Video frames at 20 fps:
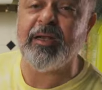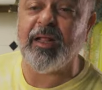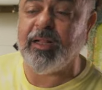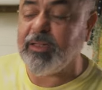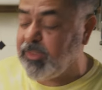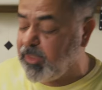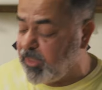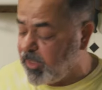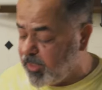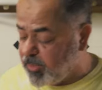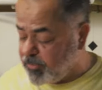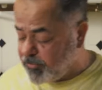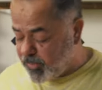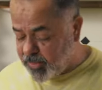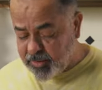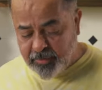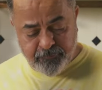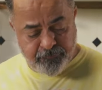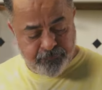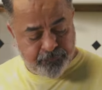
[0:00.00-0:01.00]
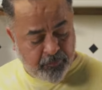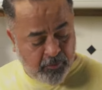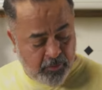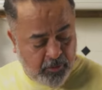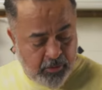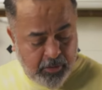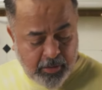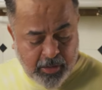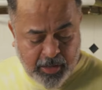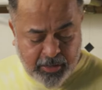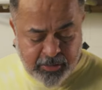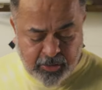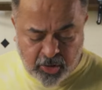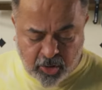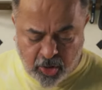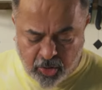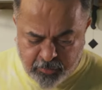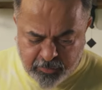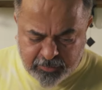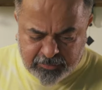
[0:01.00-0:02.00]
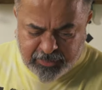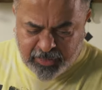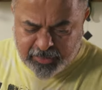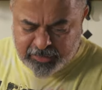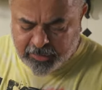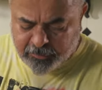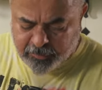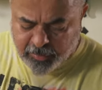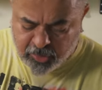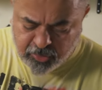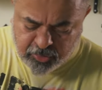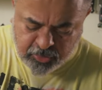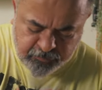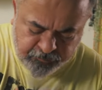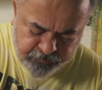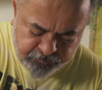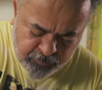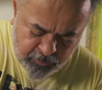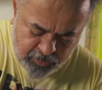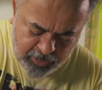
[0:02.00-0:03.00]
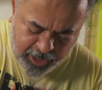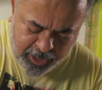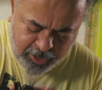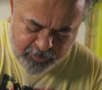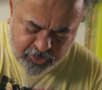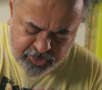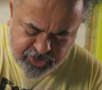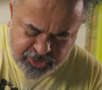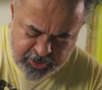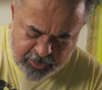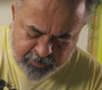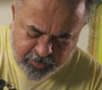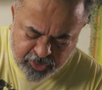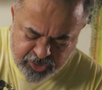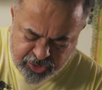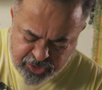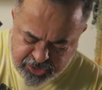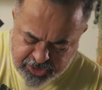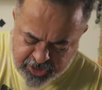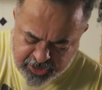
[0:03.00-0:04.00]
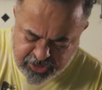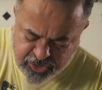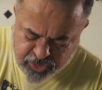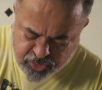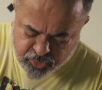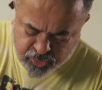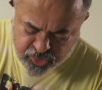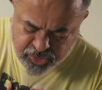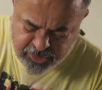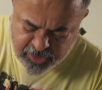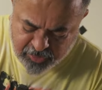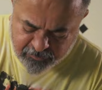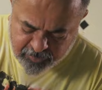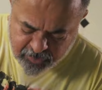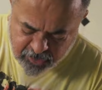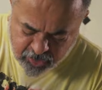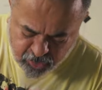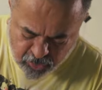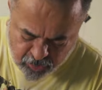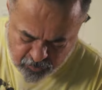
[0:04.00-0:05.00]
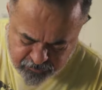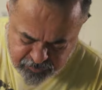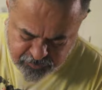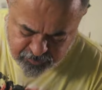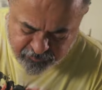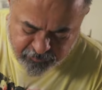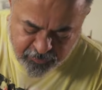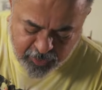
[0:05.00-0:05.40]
dal diya hai humne. And along with that, I would say about 6 to 7 cloves of